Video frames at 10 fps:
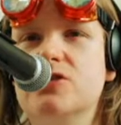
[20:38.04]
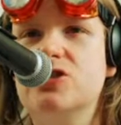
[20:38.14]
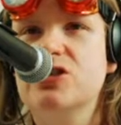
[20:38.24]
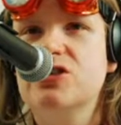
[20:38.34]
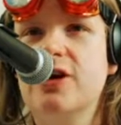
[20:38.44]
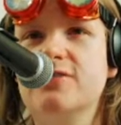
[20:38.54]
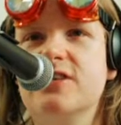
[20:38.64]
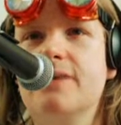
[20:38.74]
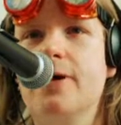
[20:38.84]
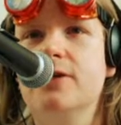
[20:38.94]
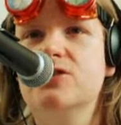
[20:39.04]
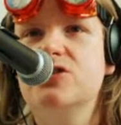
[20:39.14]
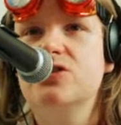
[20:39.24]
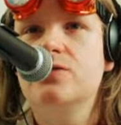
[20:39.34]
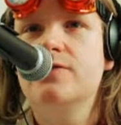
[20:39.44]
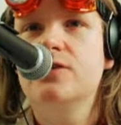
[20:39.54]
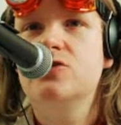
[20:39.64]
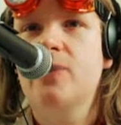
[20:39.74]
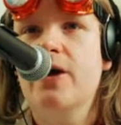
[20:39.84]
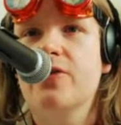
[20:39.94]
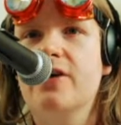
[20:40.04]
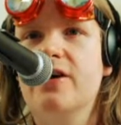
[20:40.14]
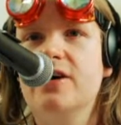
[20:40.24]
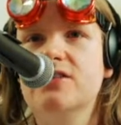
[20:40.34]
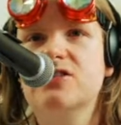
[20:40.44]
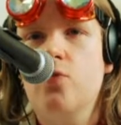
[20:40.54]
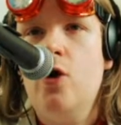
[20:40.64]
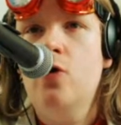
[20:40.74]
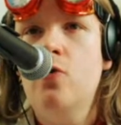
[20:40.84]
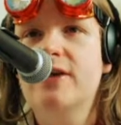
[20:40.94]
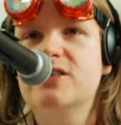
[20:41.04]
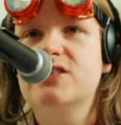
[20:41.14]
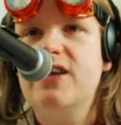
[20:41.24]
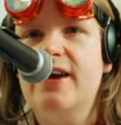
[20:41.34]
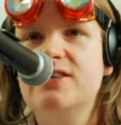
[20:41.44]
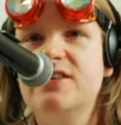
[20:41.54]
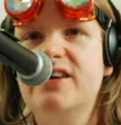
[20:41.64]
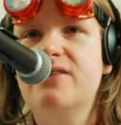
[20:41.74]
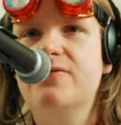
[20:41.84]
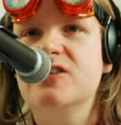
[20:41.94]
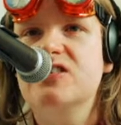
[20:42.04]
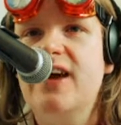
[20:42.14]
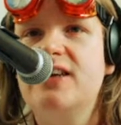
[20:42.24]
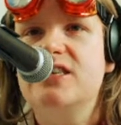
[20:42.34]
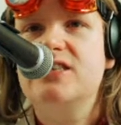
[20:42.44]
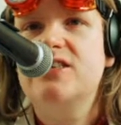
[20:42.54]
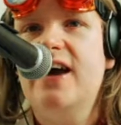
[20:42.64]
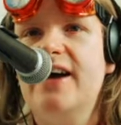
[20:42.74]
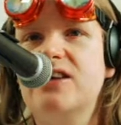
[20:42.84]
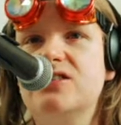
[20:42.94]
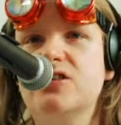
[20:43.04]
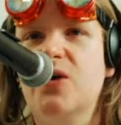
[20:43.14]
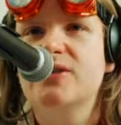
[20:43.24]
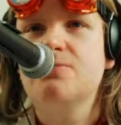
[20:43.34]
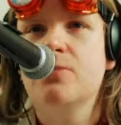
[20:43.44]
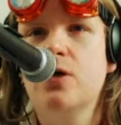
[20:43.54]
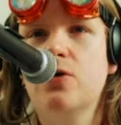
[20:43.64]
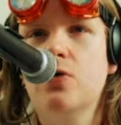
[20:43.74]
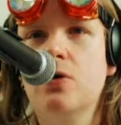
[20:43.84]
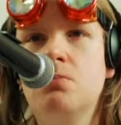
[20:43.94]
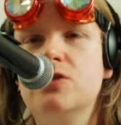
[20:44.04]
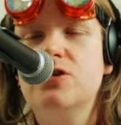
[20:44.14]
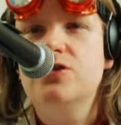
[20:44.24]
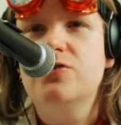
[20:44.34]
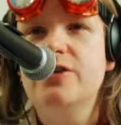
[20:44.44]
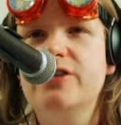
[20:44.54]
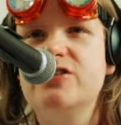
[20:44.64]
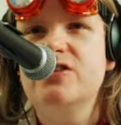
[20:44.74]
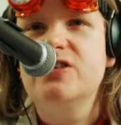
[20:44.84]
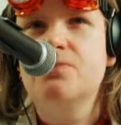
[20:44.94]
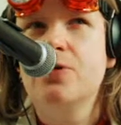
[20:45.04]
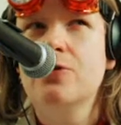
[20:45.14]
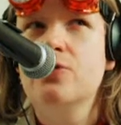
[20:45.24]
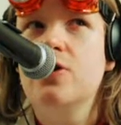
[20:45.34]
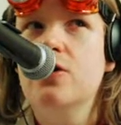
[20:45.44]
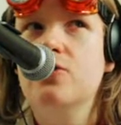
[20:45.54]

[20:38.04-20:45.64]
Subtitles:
does nothing, punch is just referred to by other cards. Throw is a stand-in for static text, so it's blue. Curious that it's blue though,